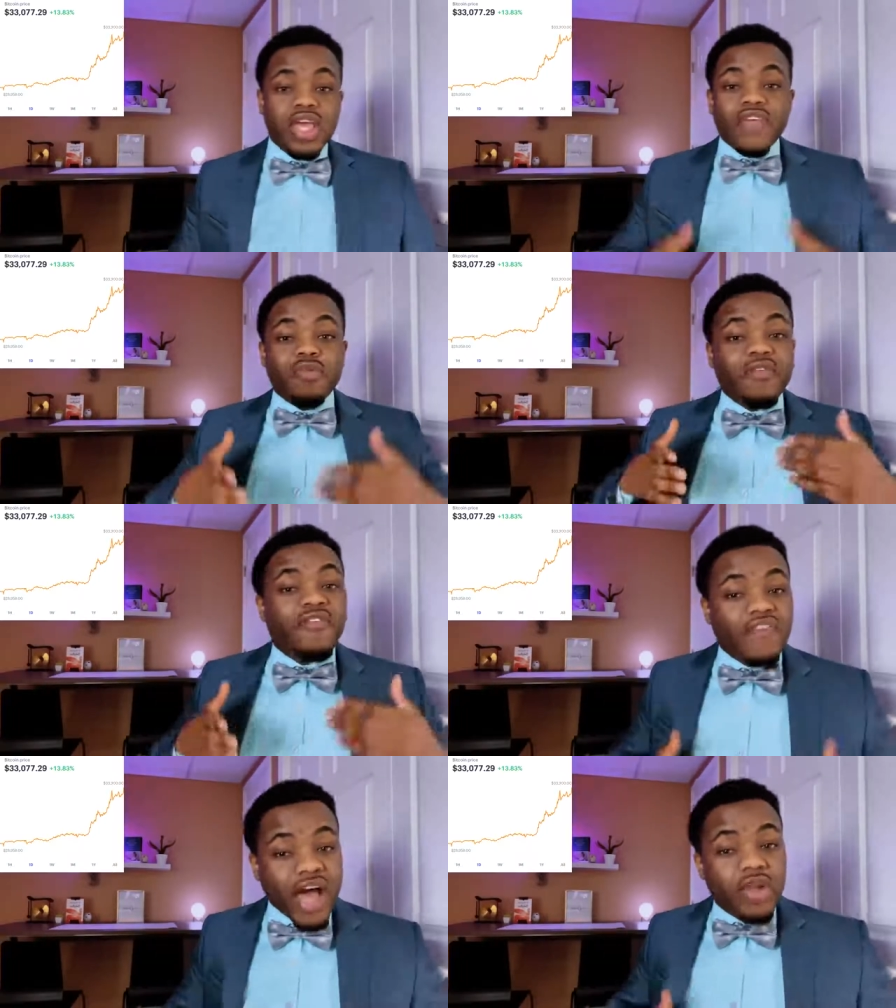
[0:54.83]
If you've been
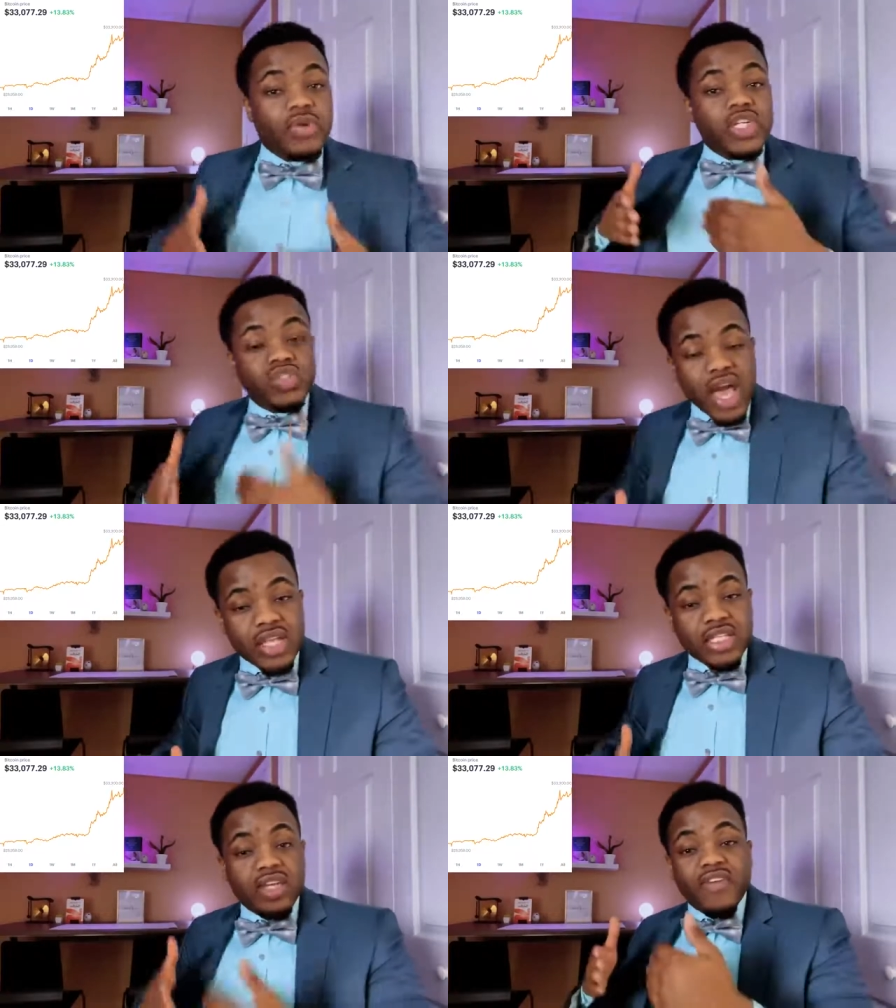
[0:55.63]
following the
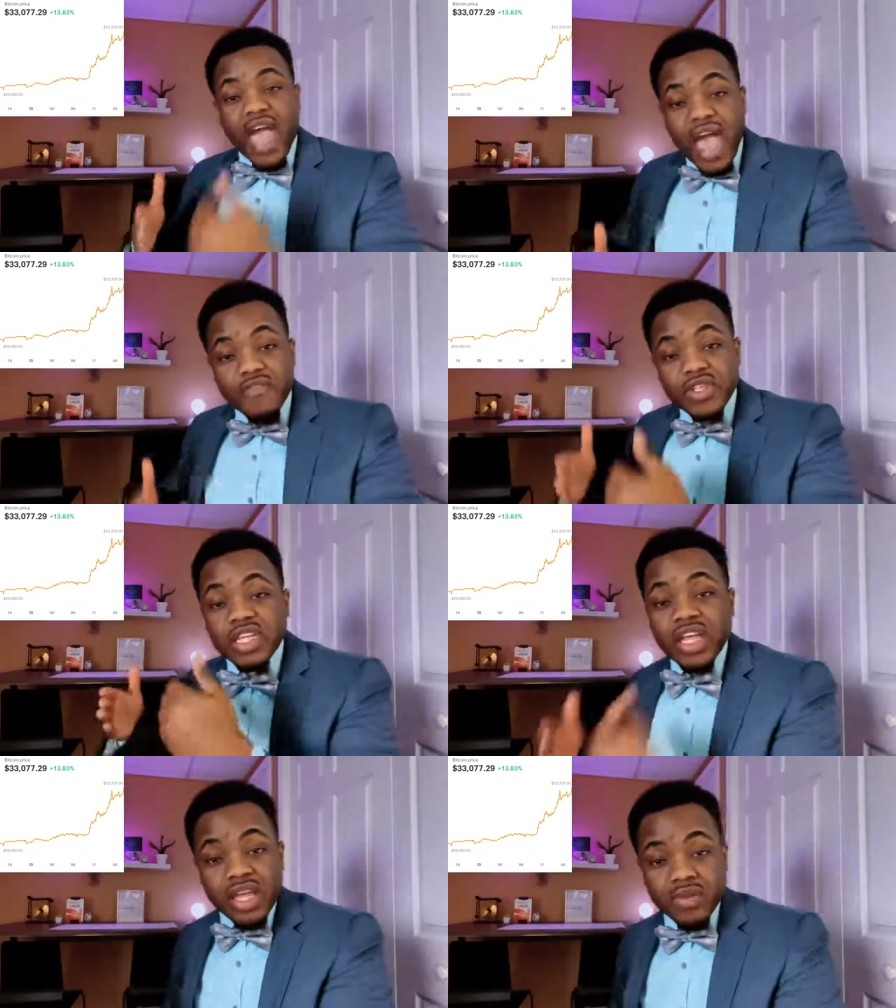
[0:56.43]
strategy of
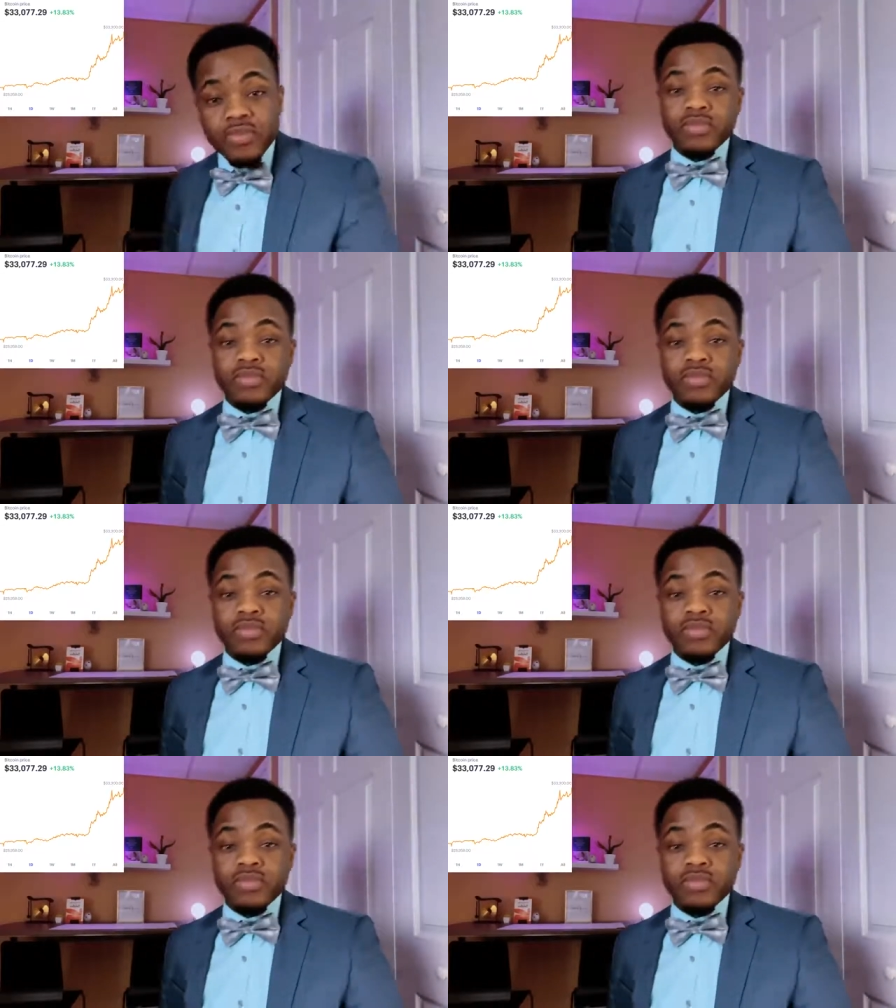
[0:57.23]
averaging in,